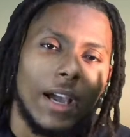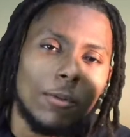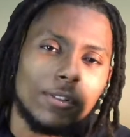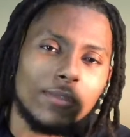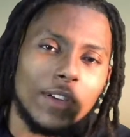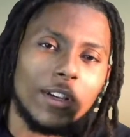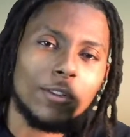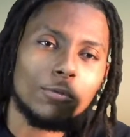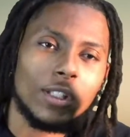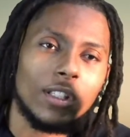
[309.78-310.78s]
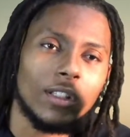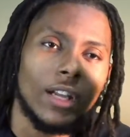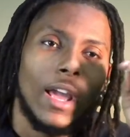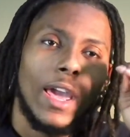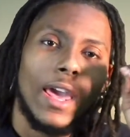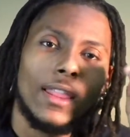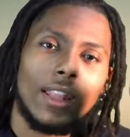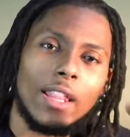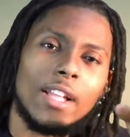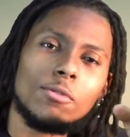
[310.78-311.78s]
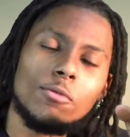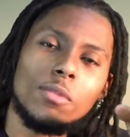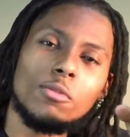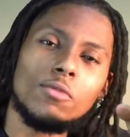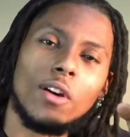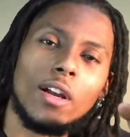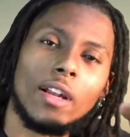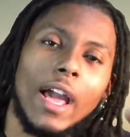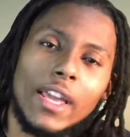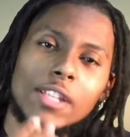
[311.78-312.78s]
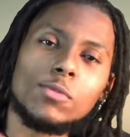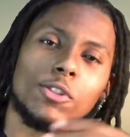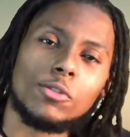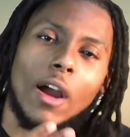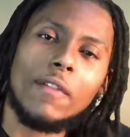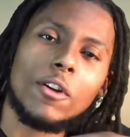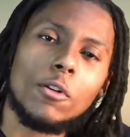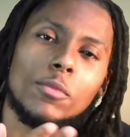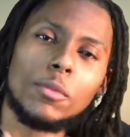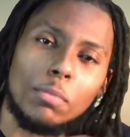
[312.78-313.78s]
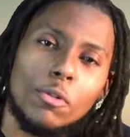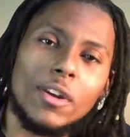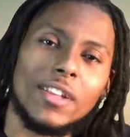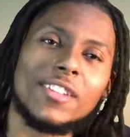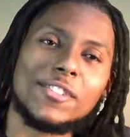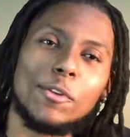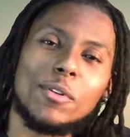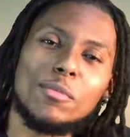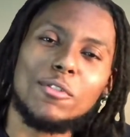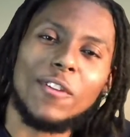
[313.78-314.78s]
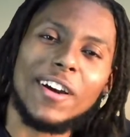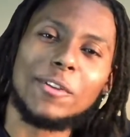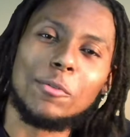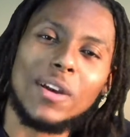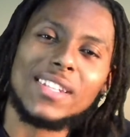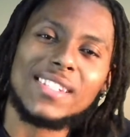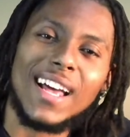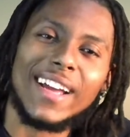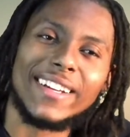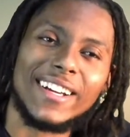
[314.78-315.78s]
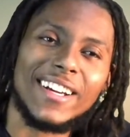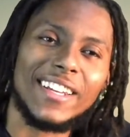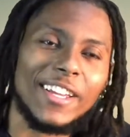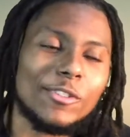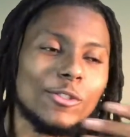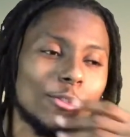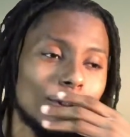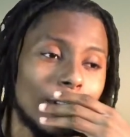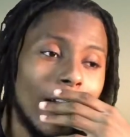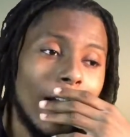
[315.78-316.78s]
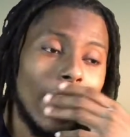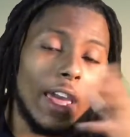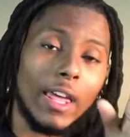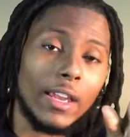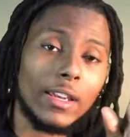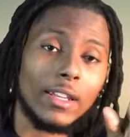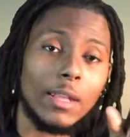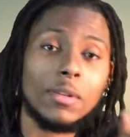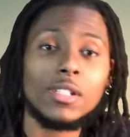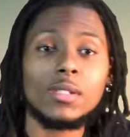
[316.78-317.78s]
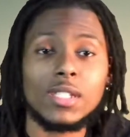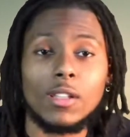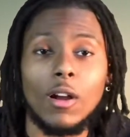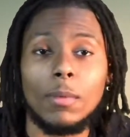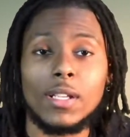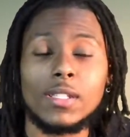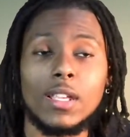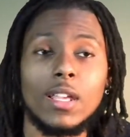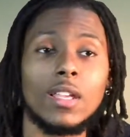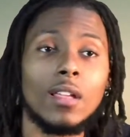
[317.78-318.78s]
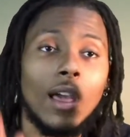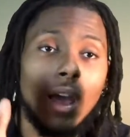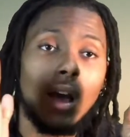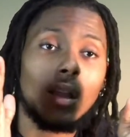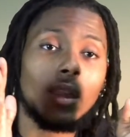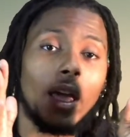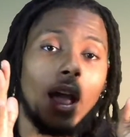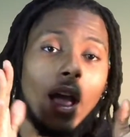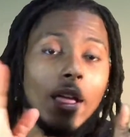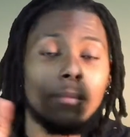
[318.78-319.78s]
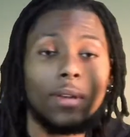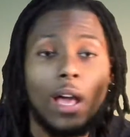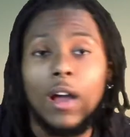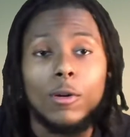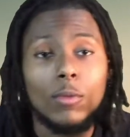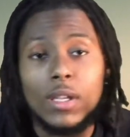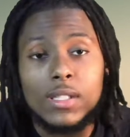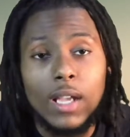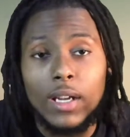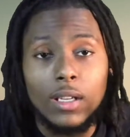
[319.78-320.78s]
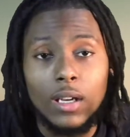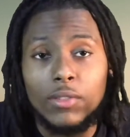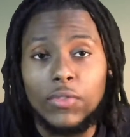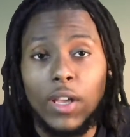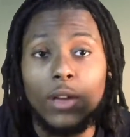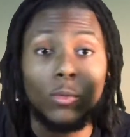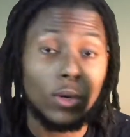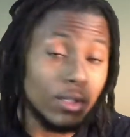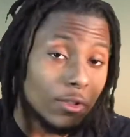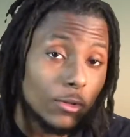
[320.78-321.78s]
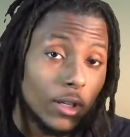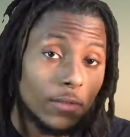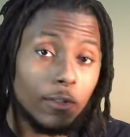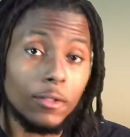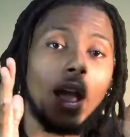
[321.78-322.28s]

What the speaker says: was very weird. And then that's when we move on. I guess we're driving home the point. So we move on to West Side Gun Interlude. And let me just start by saying that I am not a West Side Gun fan whatsoever.